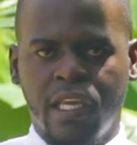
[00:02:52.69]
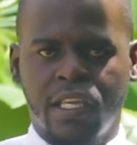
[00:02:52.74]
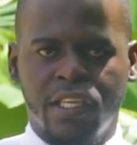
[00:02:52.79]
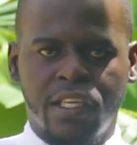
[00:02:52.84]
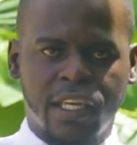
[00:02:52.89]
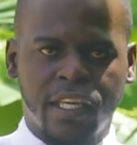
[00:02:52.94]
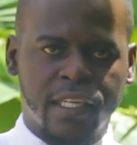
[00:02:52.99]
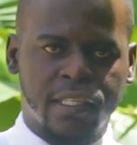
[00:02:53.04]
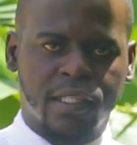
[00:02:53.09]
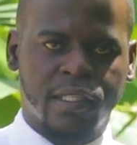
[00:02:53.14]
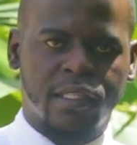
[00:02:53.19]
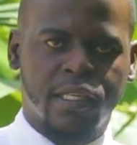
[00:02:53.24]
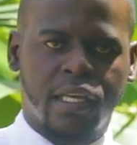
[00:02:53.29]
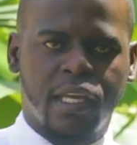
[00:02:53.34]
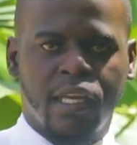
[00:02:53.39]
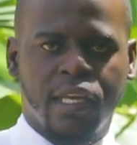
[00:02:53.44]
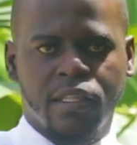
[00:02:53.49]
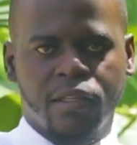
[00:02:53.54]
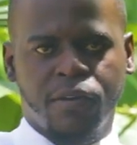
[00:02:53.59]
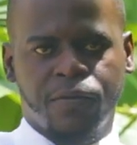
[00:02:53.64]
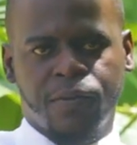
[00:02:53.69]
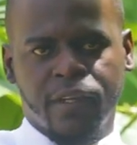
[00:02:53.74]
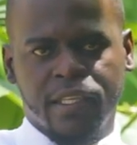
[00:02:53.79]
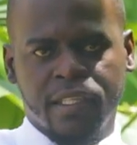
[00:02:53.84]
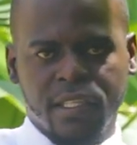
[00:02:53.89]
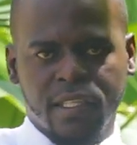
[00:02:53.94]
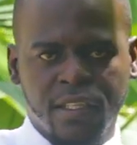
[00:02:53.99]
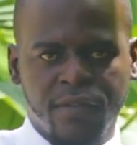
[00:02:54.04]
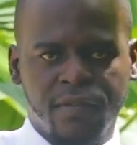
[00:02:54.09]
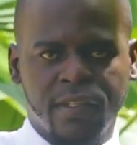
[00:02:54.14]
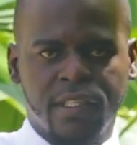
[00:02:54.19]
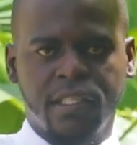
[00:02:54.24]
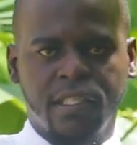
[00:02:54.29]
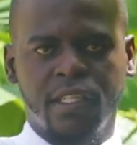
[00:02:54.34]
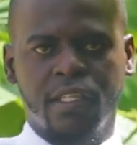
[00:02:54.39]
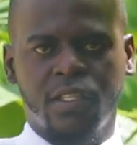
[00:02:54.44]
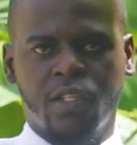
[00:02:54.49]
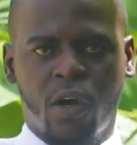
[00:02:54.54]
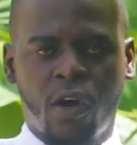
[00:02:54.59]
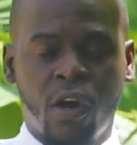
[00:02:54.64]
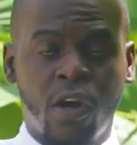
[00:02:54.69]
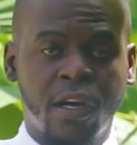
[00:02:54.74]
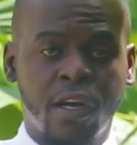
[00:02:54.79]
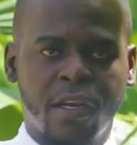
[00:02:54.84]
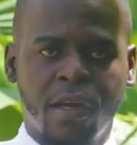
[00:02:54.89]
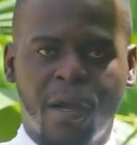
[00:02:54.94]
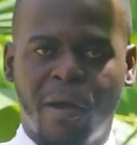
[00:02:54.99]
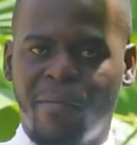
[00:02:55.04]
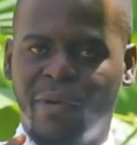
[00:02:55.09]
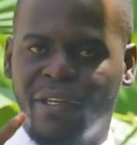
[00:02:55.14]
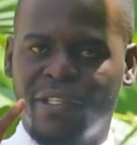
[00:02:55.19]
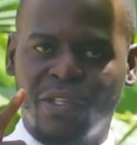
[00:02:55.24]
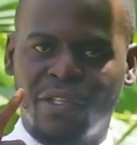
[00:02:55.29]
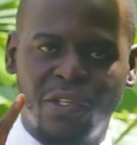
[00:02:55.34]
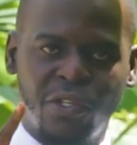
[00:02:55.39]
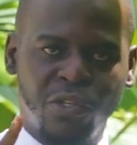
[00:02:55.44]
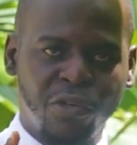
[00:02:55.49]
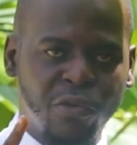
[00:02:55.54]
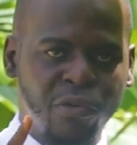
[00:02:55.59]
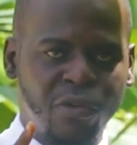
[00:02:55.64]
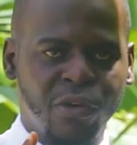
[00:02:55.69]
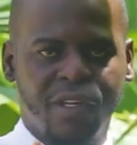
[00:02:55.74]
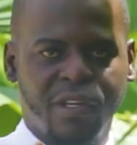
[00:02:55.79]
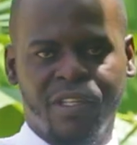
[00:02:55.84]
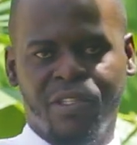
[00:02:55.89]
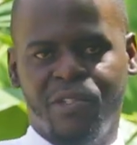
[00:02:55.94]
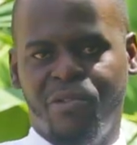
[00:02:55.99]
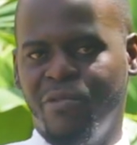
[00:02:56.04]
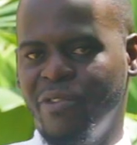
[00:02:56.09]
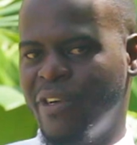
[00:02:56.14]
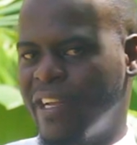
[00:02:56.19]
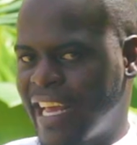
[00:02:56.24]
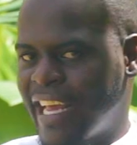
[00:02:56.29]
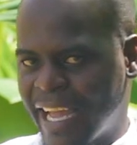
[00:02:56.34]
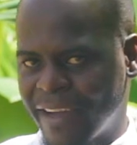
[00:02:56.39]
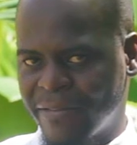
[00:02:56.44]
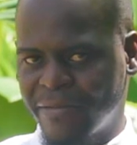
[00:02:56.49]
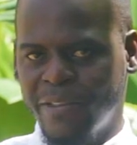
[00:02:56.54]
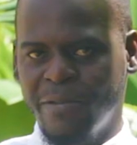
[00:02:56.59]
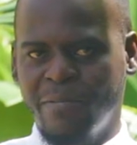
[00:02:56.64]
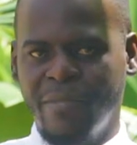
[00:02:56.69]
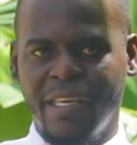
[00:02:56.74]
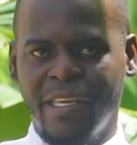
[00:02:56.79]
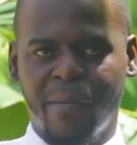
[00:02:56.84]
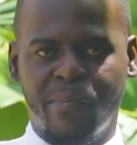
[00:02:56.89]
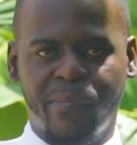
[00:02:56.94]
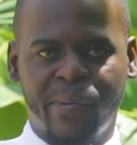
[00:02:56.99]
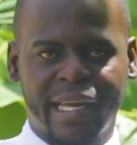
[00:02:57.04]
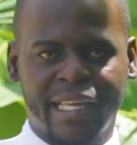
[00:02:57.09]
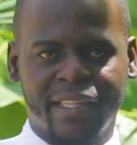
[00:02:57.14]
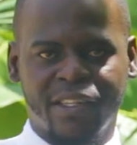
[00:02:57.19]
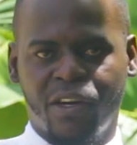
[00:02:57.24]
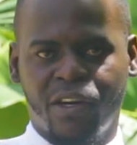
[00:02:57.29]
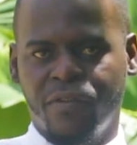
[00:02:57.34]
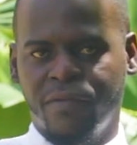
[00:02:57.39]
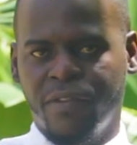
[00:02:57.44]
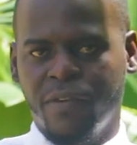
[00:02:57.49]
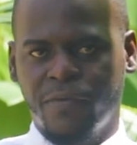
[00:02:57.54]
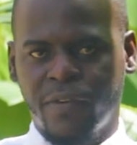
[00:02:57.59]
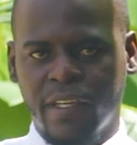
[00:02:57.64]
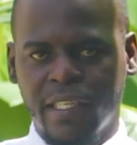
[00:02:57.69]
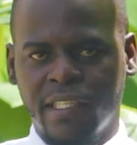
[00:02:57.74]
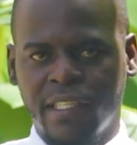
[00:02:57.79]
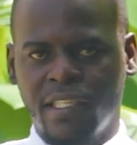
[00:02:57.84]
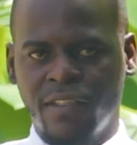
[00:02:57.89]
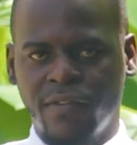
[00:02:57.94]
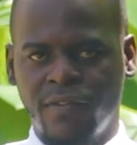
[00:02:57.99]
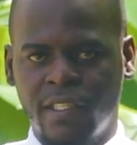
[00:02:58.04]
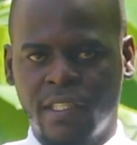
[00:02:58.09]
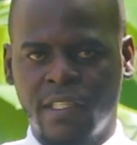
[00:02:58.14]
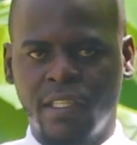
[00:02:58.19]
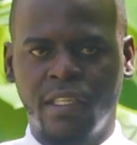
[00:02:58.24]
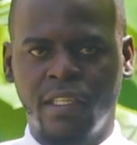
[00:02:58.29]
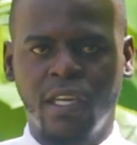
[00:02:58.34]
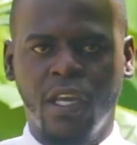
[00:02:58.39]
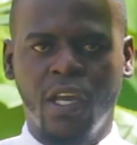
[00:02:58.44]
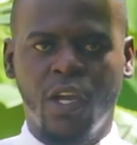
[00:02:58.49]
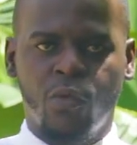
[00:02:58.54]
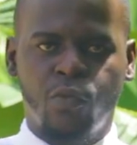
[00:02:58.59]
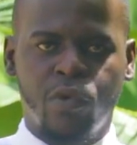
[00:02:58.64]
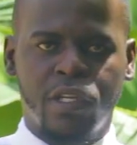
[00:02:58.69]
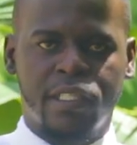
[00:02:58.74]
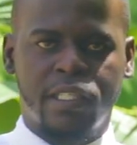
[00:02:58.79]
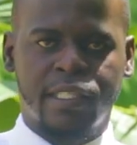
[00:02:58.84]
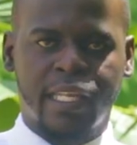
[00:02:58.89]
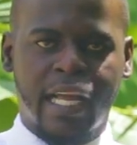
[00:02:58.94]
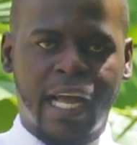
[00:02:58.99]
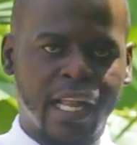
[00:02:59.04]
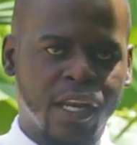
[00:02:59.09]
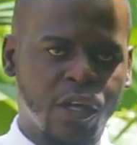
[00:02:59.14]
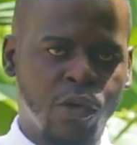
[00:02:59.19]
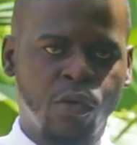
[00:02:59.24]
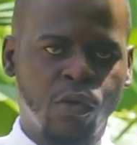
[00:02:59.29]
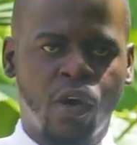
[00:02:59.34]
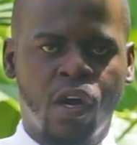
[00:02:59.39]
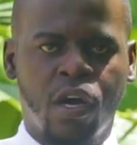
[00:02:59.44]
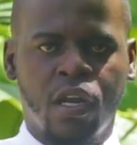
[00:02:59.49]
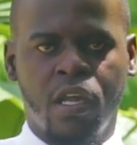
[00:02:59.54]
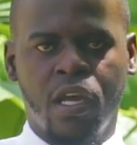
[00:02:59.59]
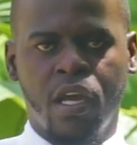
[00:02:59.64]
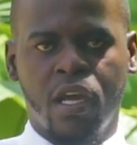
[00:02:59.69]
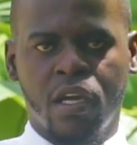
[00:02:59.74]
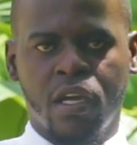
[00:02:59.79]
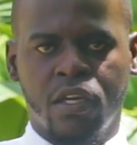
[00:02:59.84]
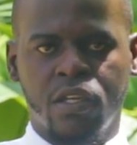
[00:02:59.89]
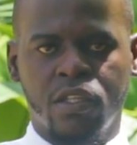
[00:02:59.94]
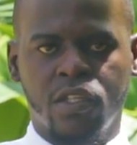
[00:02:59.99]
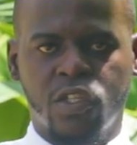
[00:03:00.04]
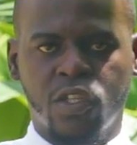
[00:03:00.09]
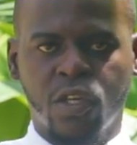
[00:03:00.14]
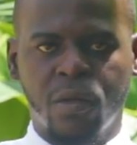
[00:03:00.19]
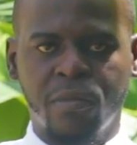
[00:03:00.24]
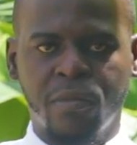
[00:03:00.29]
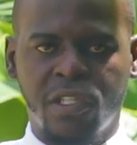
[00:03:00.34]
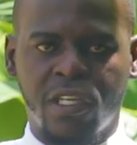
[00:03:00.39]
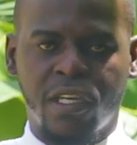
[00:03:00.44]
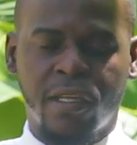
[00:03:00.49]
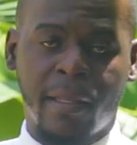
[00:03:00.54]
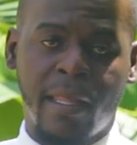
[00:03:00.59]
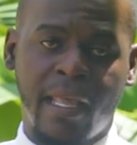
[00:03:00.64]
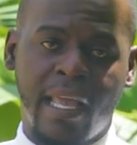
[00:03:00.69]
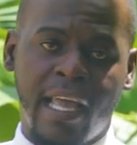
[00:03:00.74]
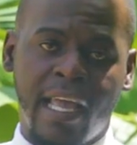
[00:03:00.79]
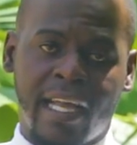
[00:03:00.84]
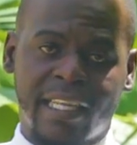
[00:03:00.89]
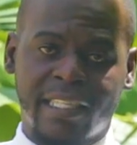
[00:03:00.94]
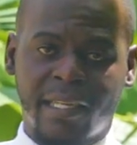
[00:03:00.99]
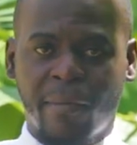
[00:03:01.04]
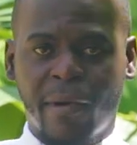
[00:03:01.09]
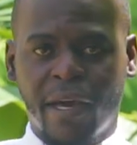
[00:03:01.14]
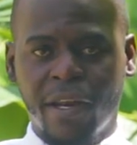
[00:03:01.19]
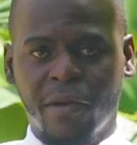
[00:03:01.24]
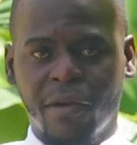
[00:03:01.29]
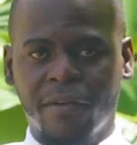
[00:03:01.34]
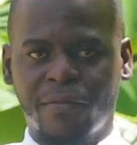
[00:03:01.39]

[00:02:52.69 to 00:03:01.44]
Yes, the festivity is on, but you do not have to be a part of the festivity with its alcohol consumption. As a matter